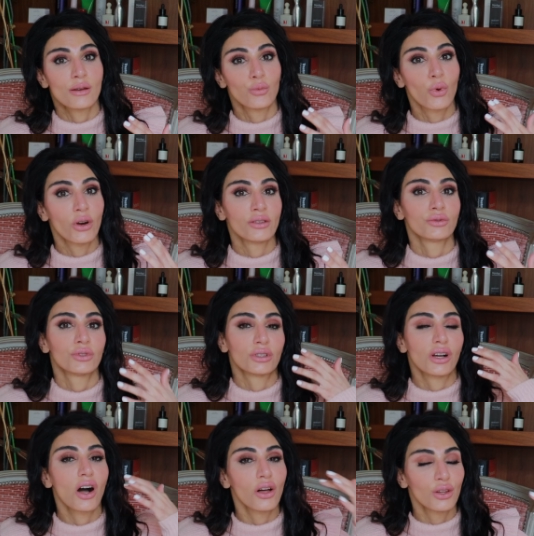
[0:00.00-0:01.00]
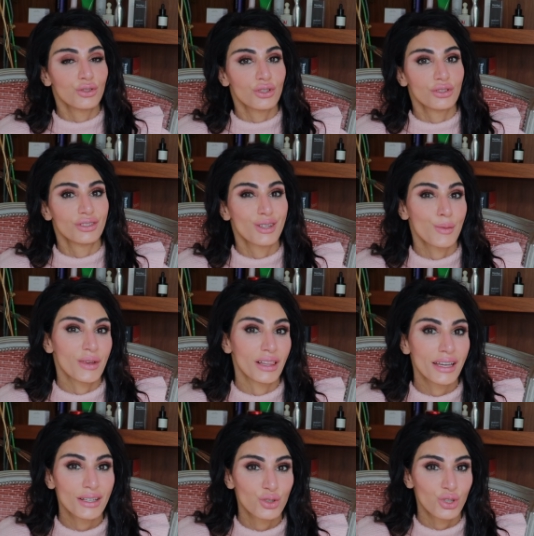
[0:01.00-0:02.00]
important for collagen
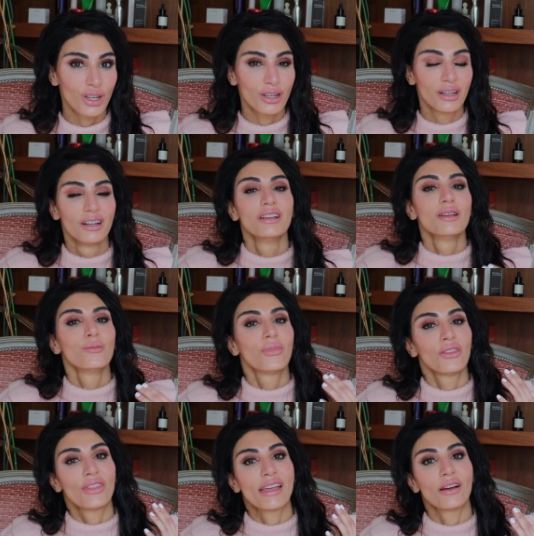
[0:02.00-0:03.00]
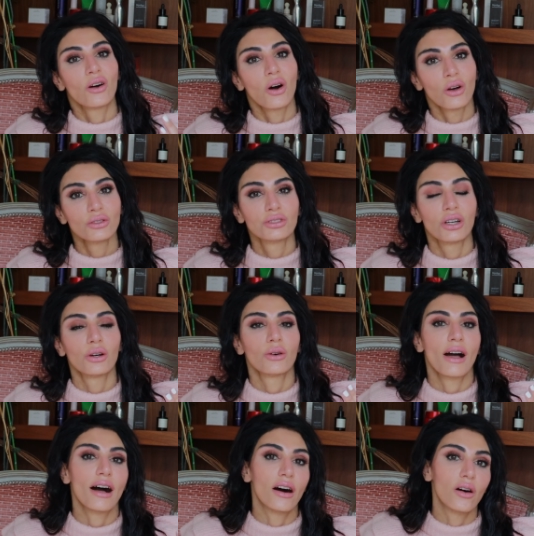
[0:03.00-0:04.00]
stimulation, but they
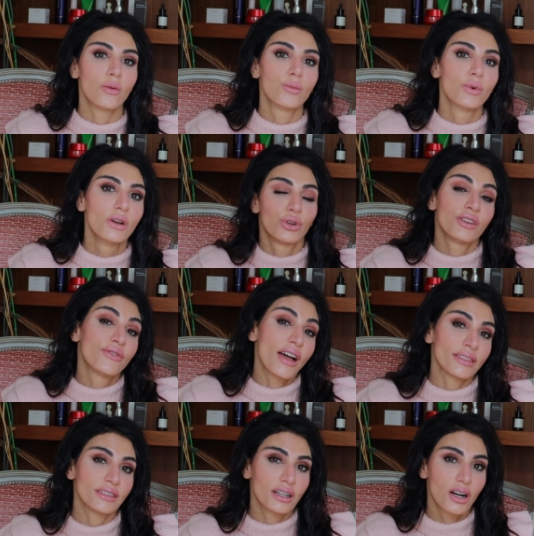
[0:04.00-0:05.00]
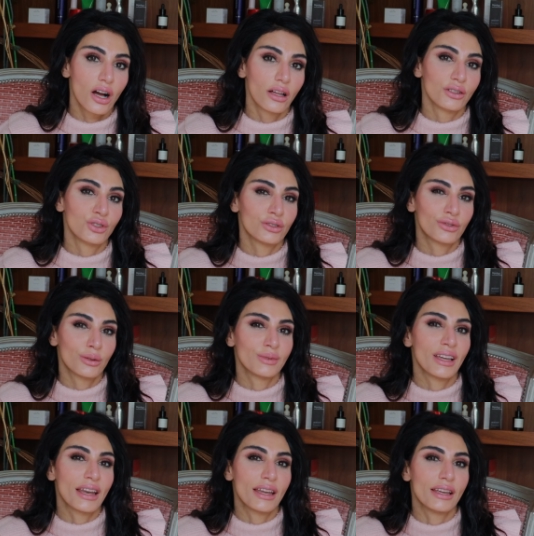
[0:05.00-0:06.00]
also help prevent the collagen from
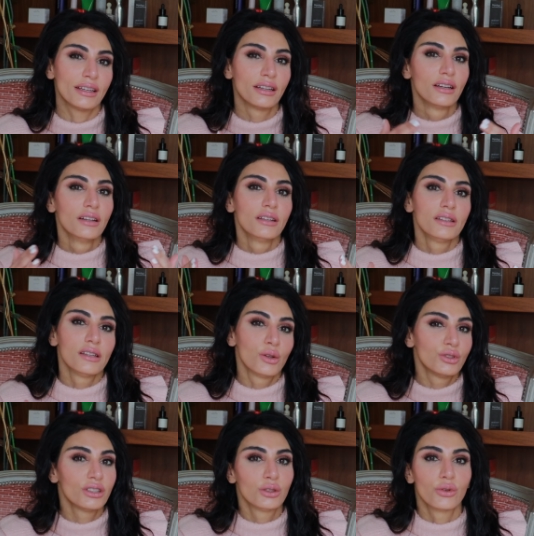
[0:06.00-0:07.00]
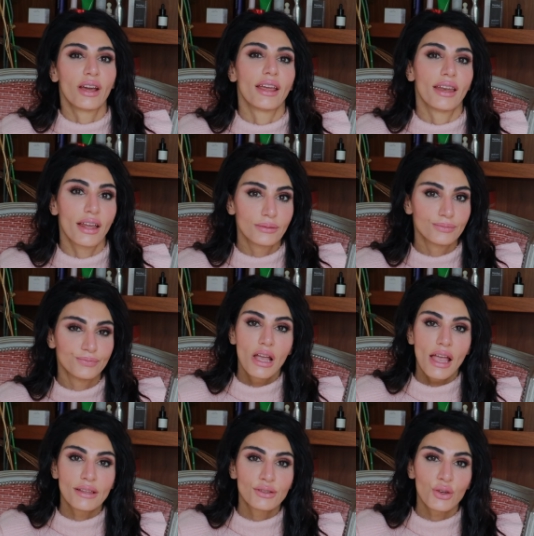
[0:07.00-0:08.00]
getting, you know, degraded.
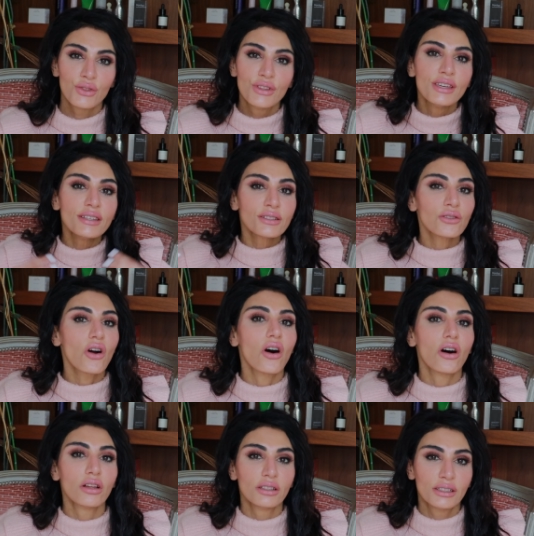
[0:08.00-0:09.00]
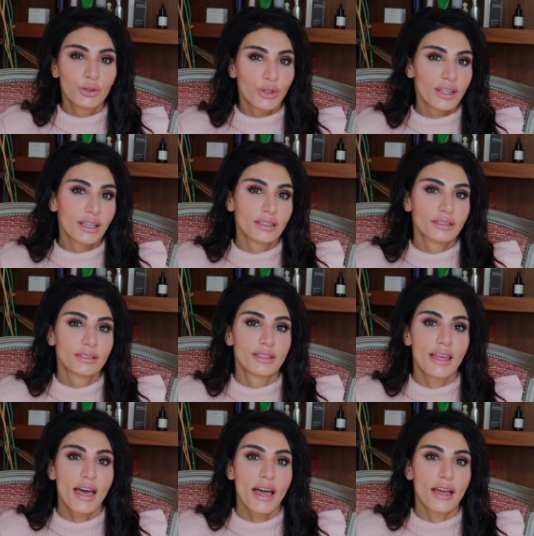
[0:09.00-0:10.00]
And so these are all ingredients
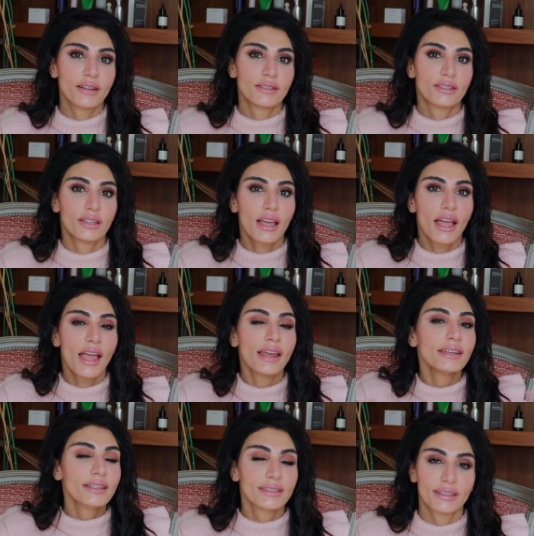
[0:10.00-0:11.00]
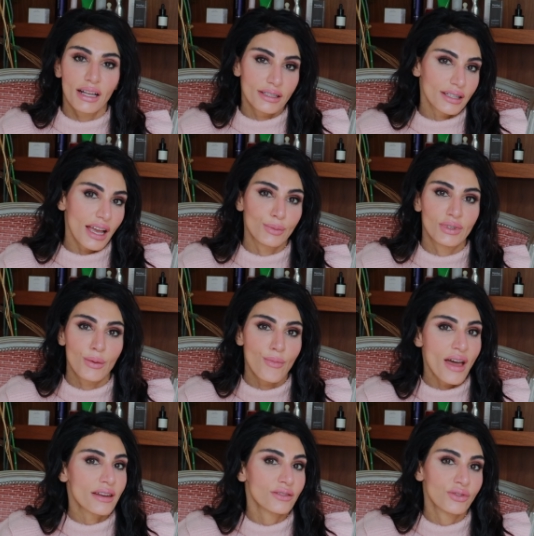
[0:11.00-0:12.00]
that any skin type can
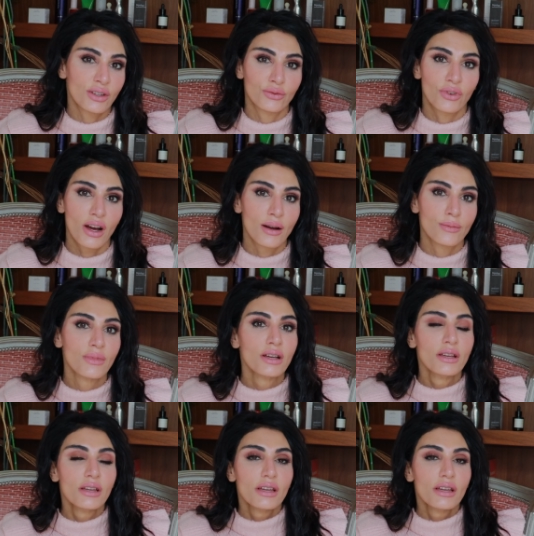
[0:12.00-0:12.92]
benefit from.